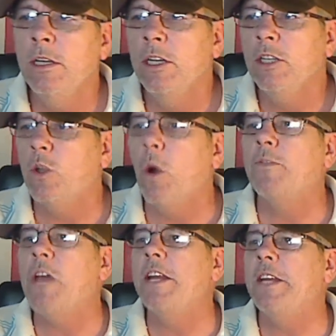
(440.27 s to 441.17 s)
So if
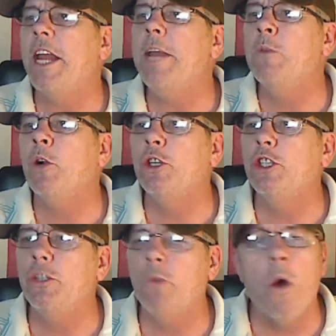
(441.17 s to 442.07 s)
that name hurt
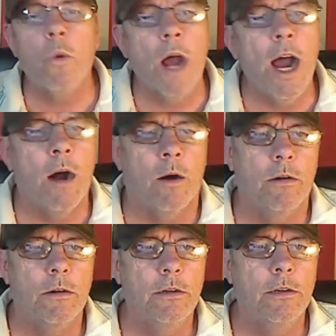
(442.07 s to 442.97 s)
you, oh well.
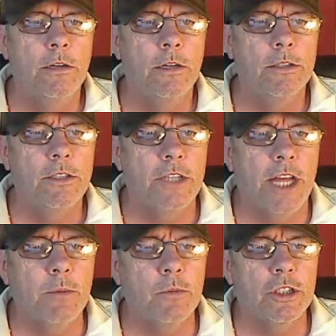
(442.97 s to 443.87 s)
The
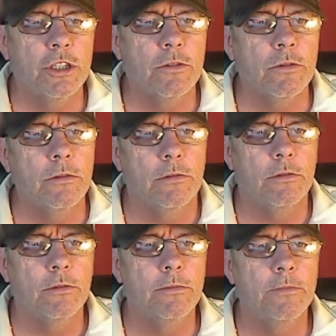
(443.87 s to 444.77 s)
name was the truth.
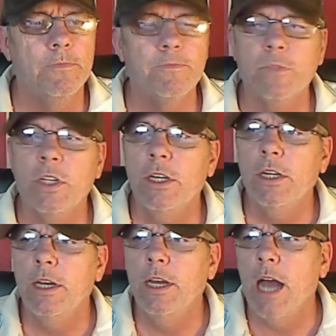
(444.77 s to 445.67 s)

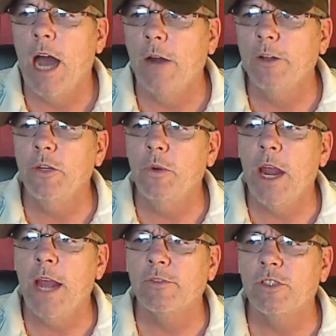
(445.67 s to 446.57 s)
How do you
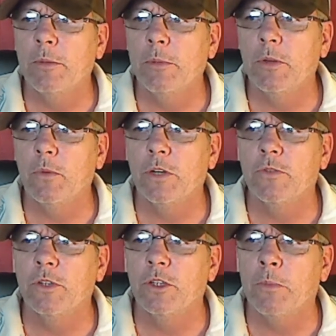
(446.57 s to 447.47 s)
have somebody that works
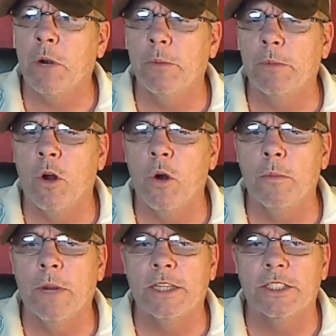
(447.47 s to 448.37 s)
for the Department of
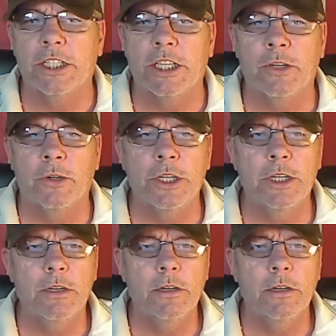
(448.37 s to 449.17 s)
Homeland Security